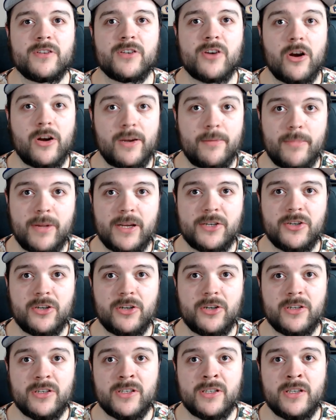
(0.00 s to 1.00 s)
starting
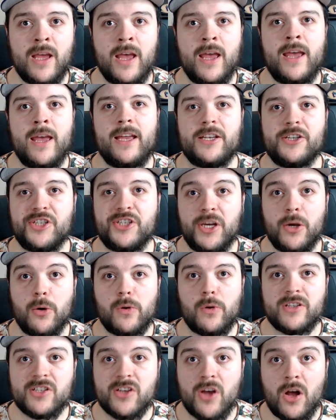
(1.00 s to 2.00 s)
pitchers in Gio
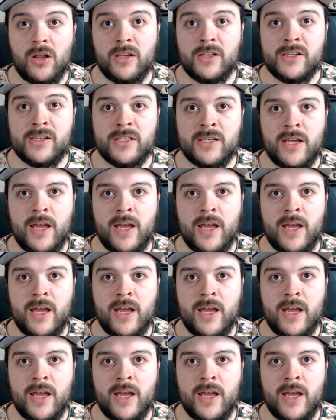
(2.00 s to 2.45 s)
Gonzalez,